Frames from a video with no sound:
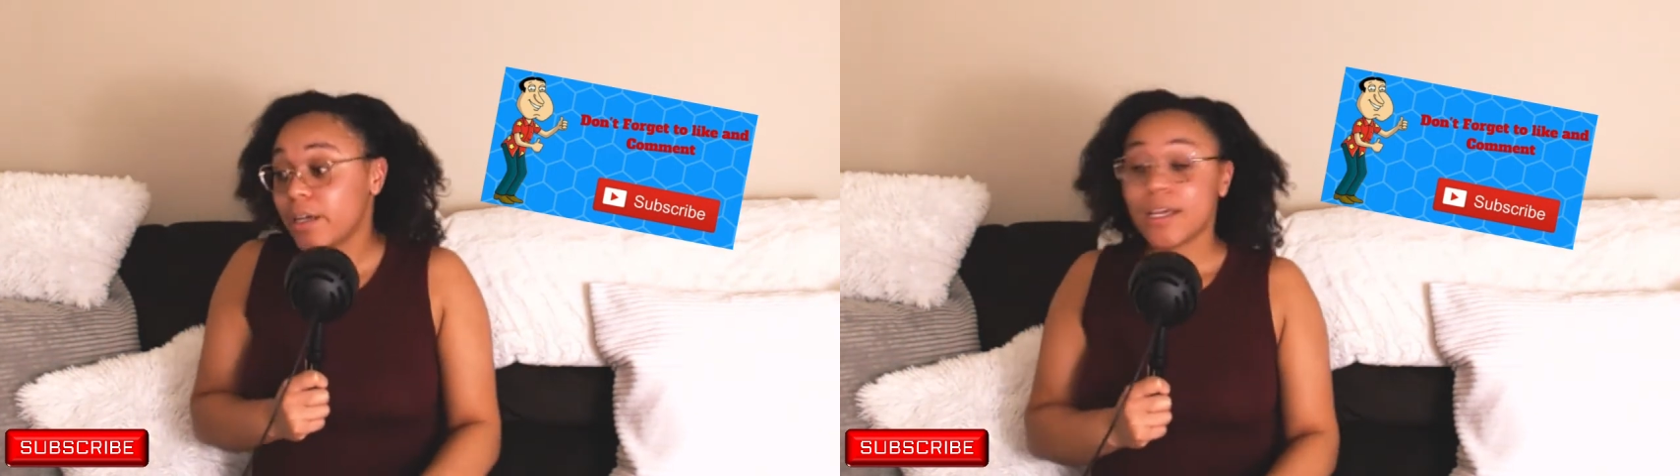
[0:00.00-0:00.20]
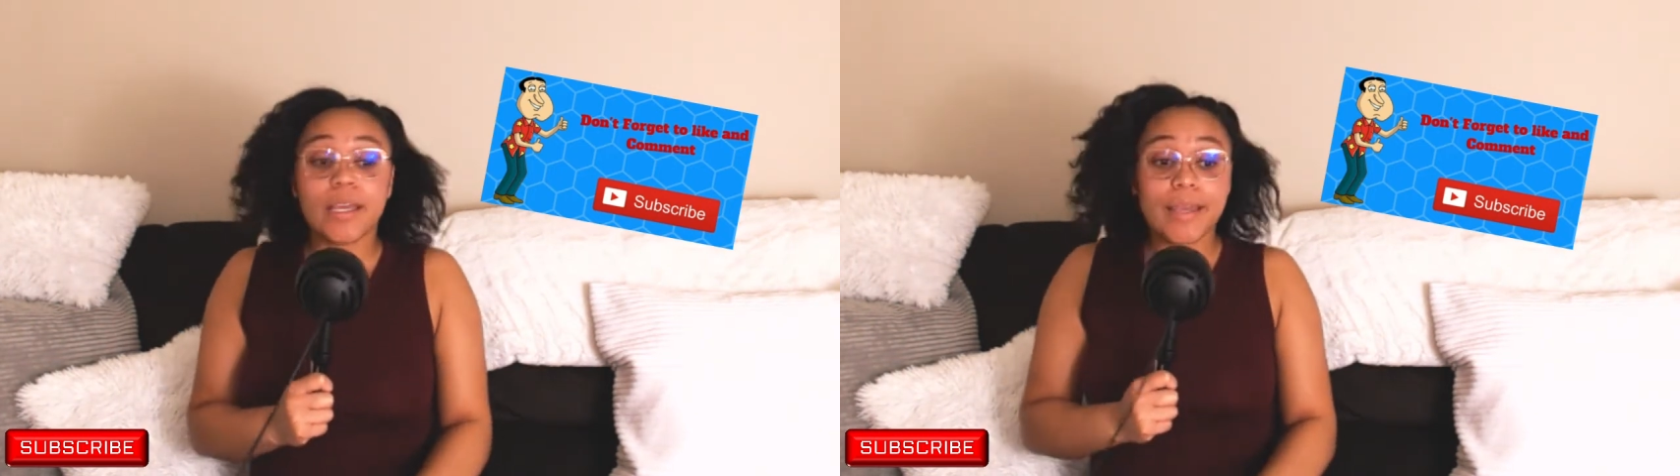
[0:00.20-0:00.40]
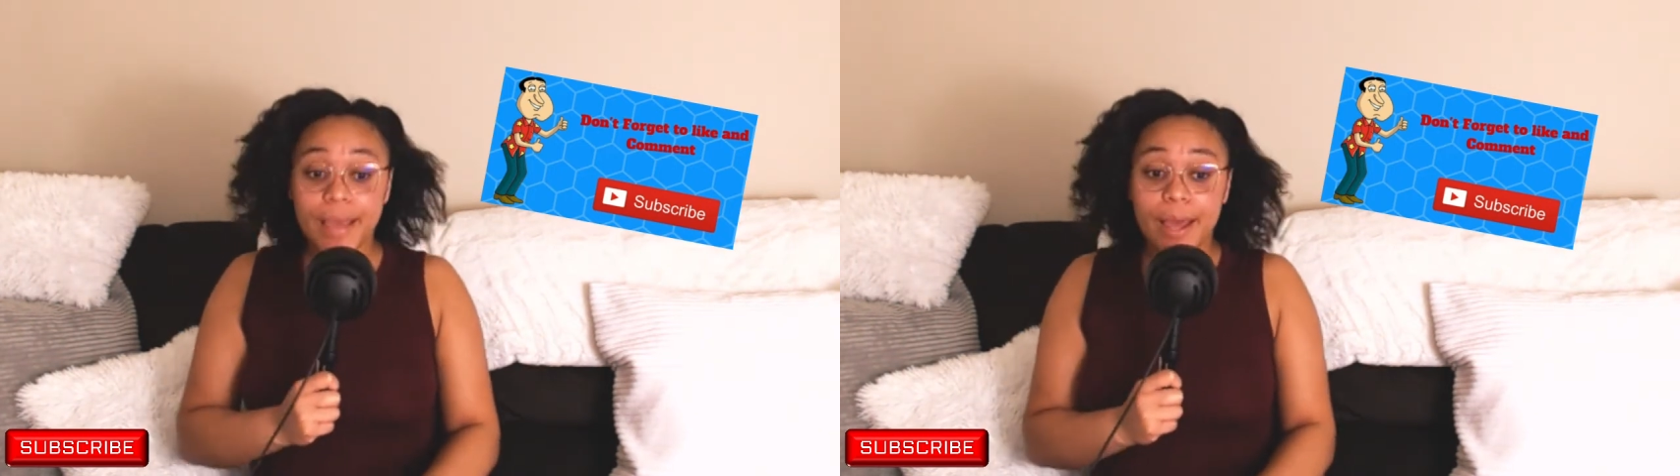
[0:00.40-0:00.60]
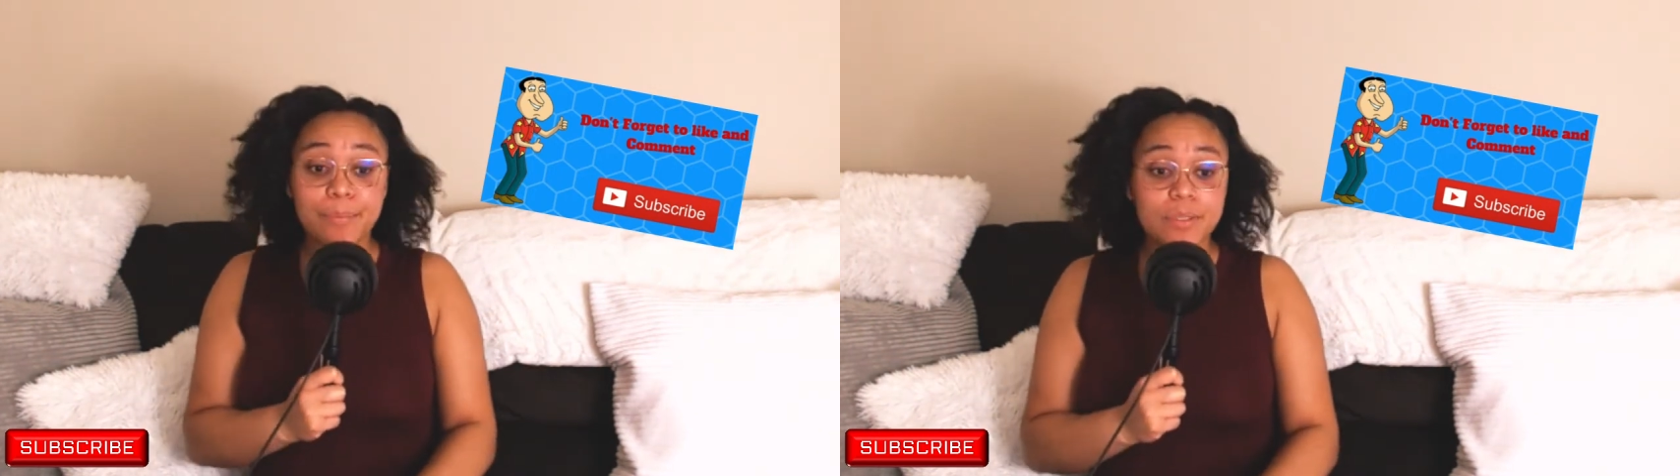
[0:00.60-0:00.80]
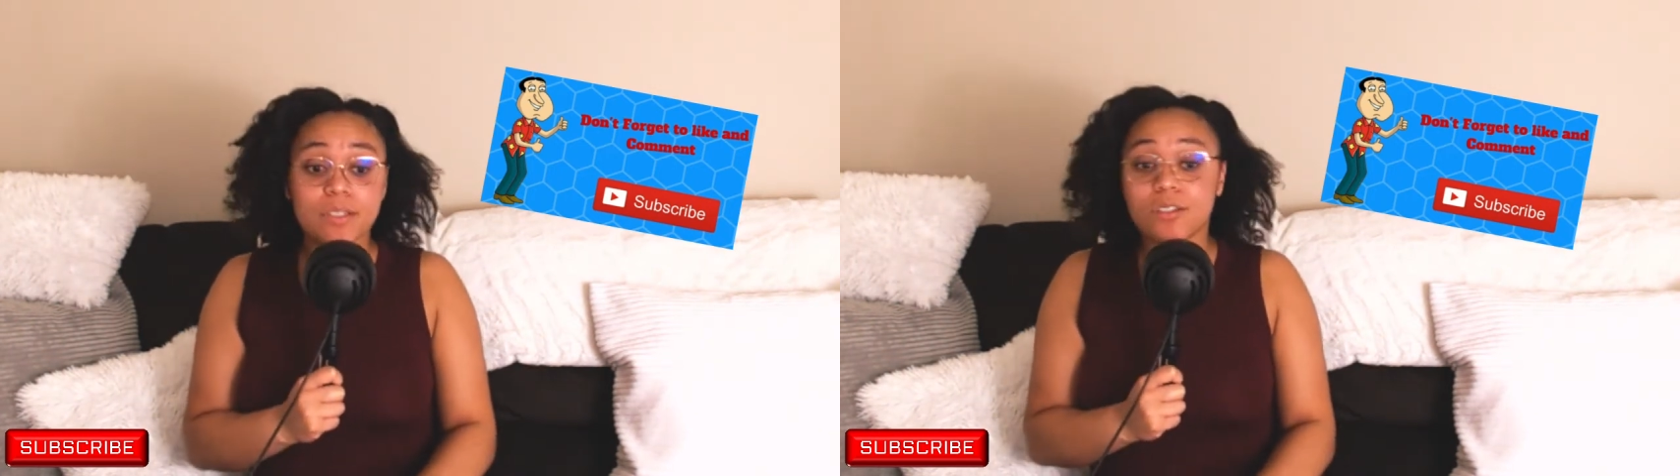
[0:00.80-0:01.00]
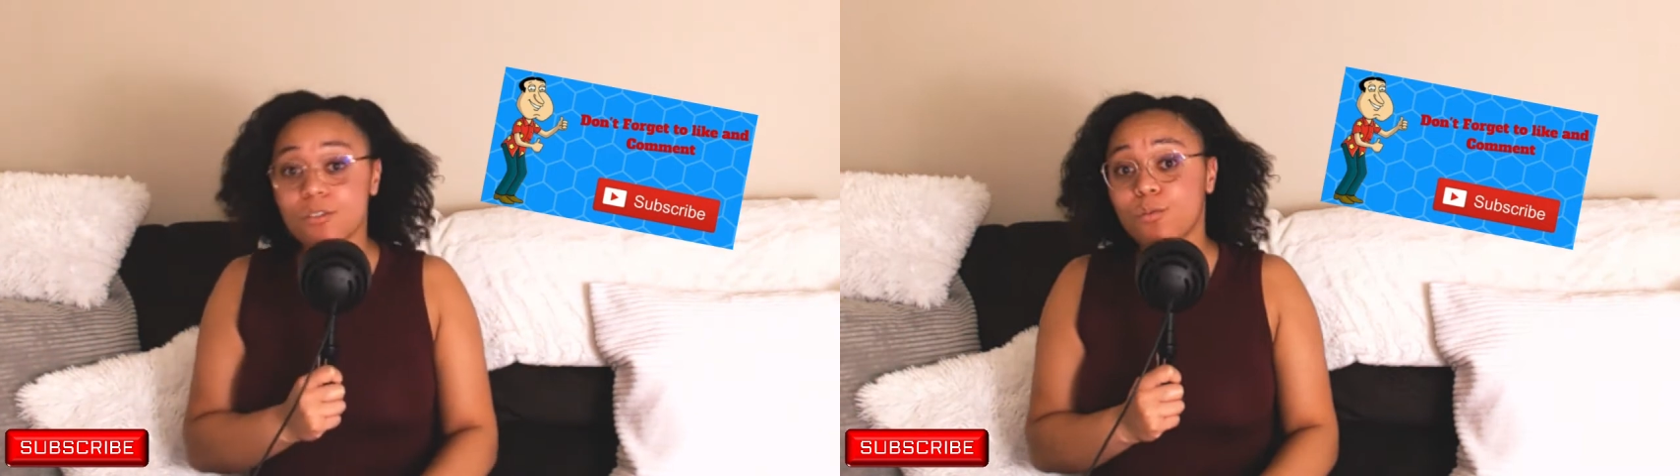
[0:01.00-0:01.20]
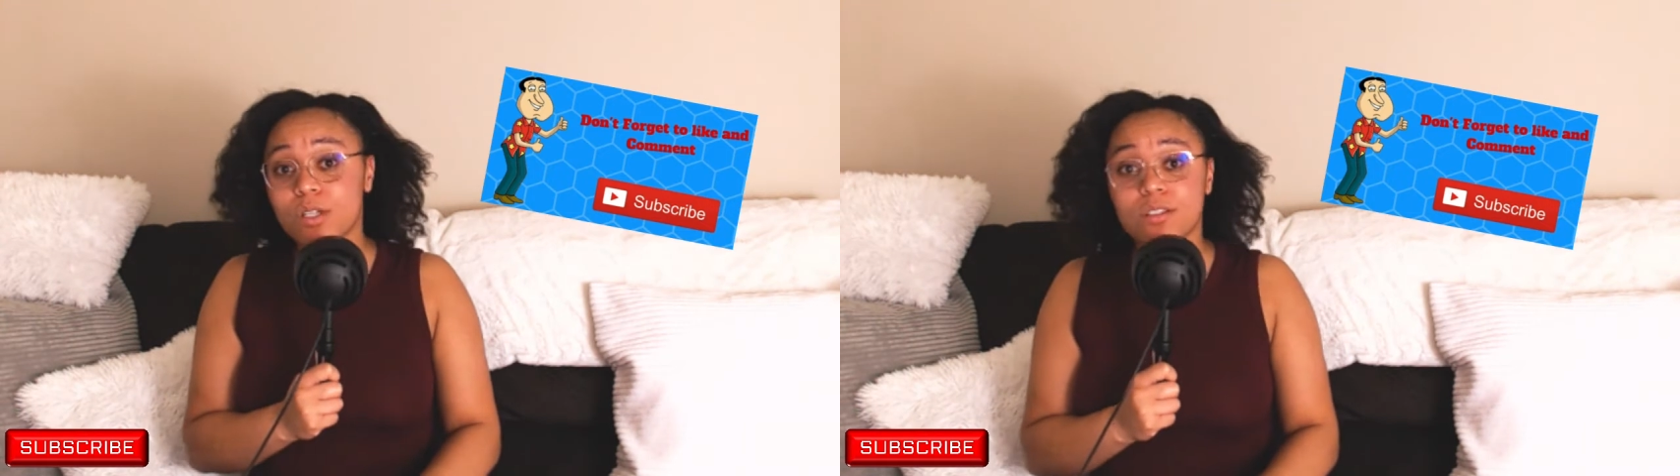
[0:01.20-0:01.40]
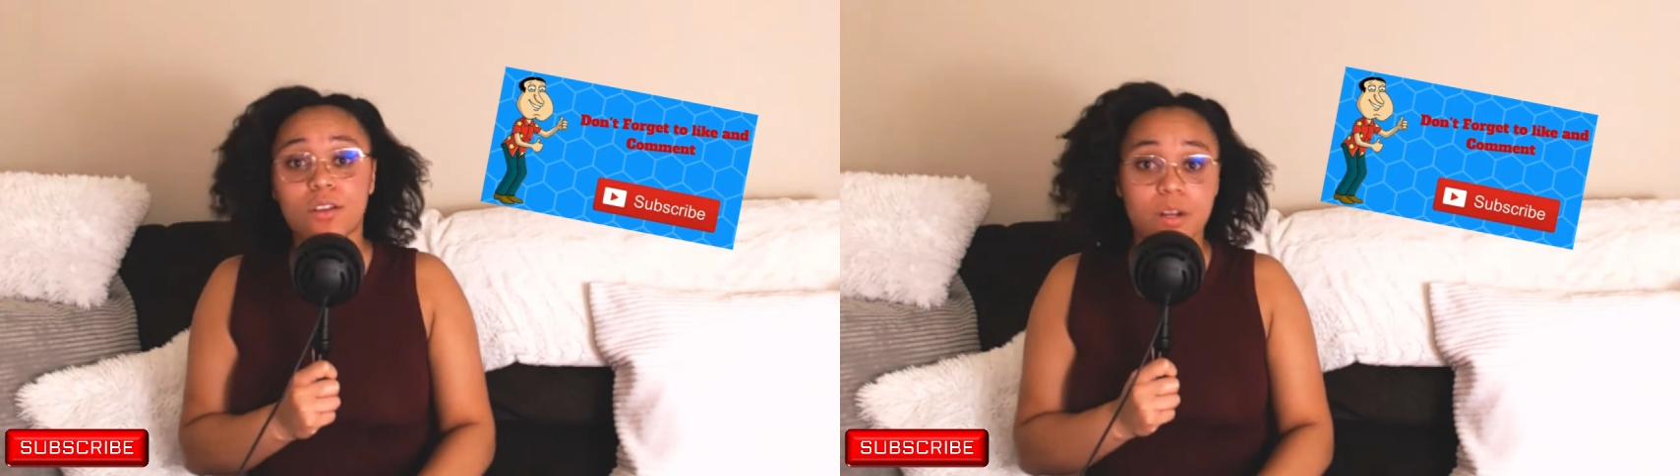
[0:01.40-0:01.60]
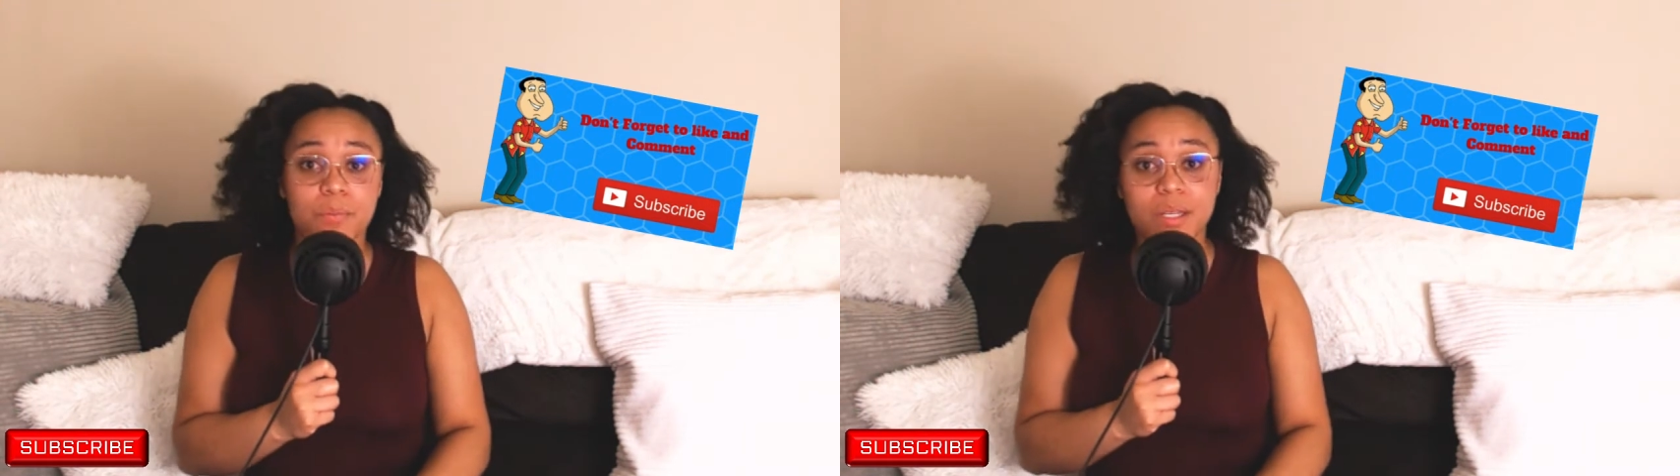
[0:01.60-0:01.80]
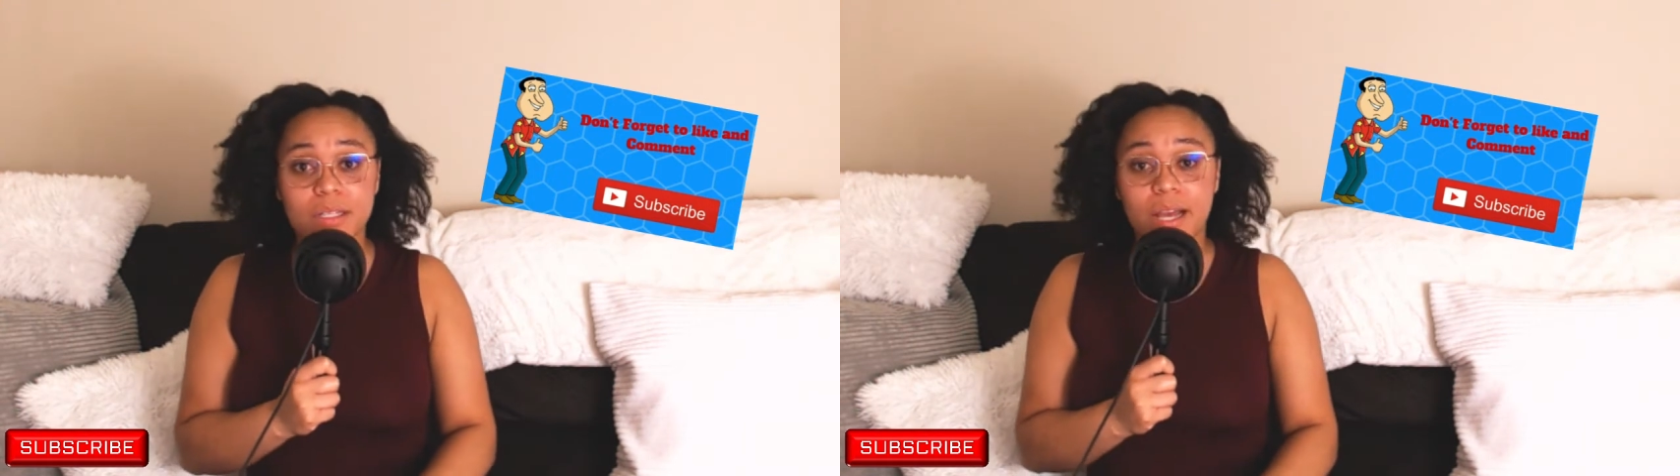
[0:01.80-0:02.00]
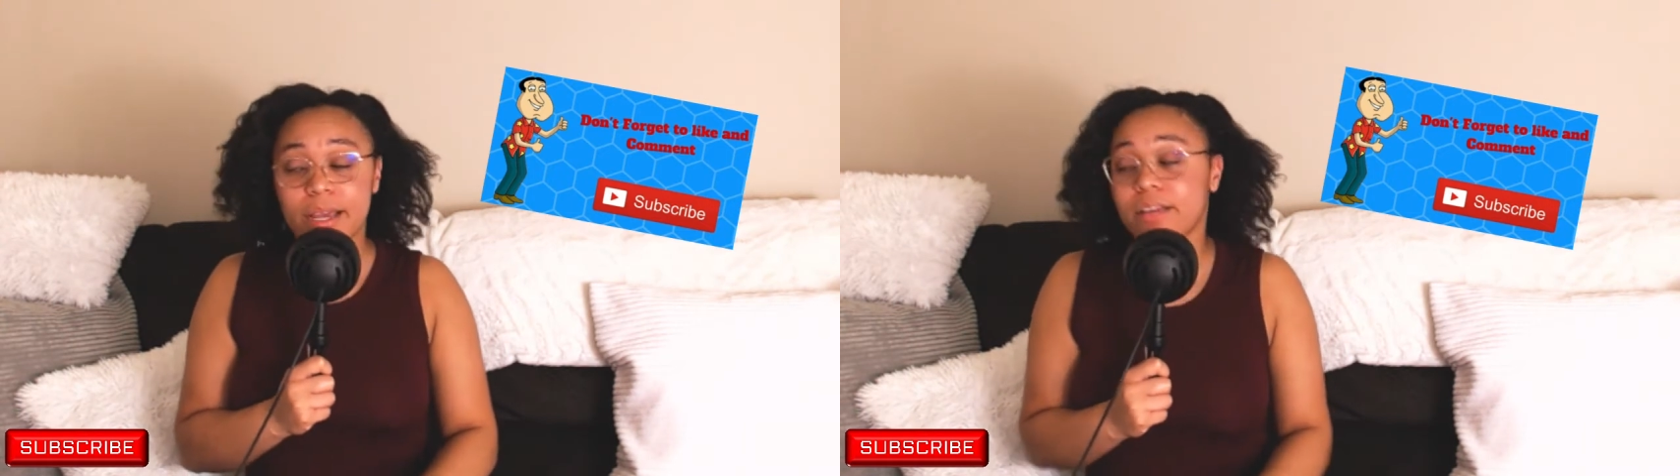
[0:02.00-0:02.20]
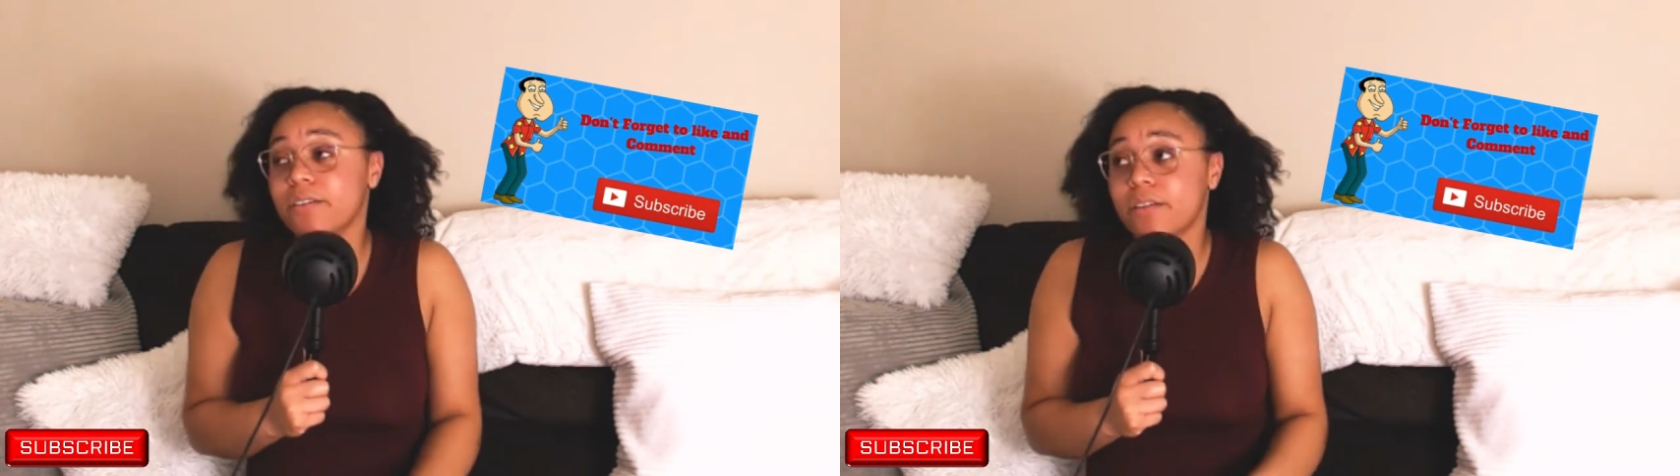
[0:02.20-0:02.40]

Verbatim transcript: it happens. This is what it's going to be like.